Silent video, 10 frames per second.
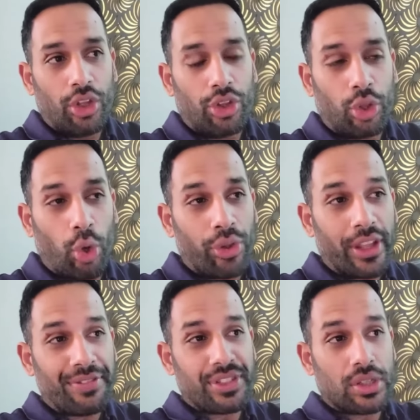those
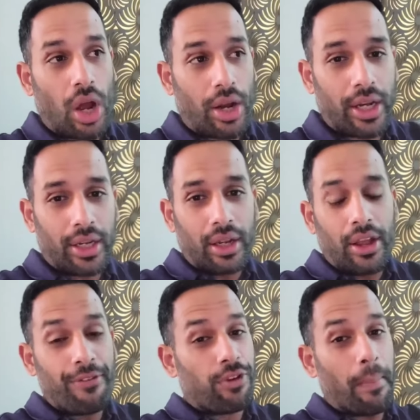have started
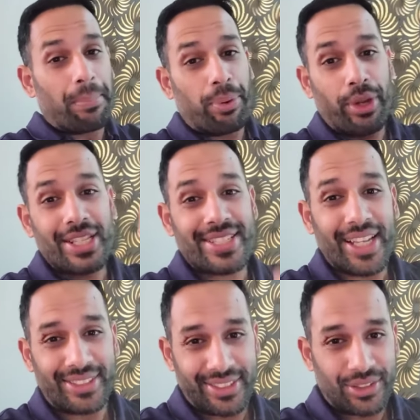from
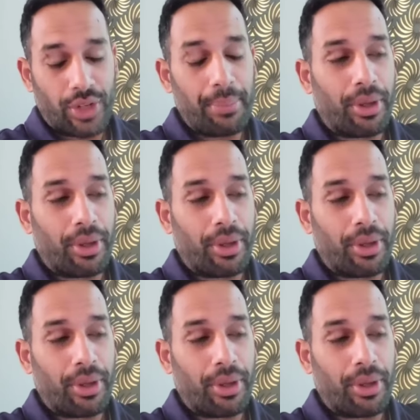pre-sessions, right?